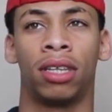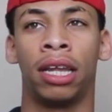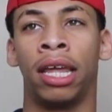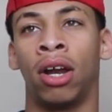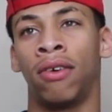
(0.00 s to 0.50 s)

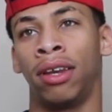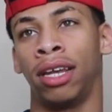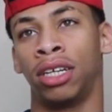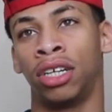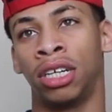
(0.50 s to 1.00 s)
in our
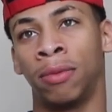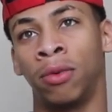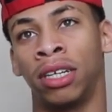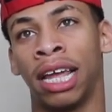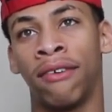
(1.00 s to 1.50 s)
relationship
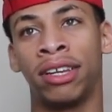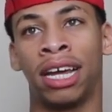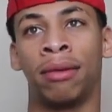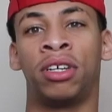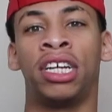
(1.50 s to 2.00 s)
was every
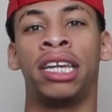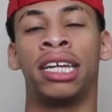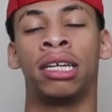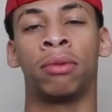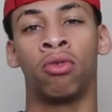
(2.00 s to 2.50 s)
time she
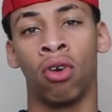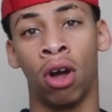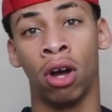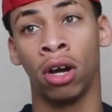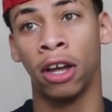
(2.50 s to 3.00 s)
did something
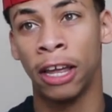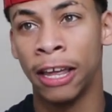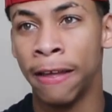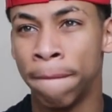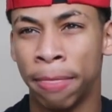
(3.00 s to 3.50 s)
wrong
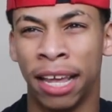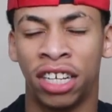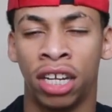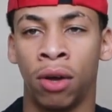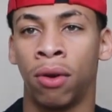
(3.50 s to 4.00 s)
and
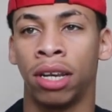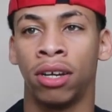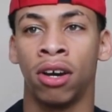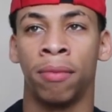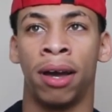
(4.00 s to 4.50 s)
she didn't want to
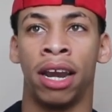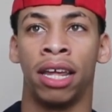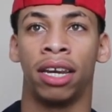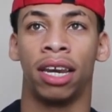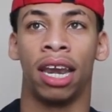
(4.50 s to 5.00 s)
talk about it,
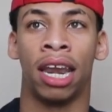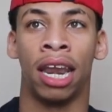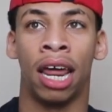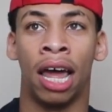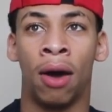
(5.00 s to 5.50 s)

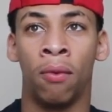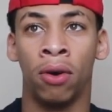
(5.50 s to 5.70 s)
I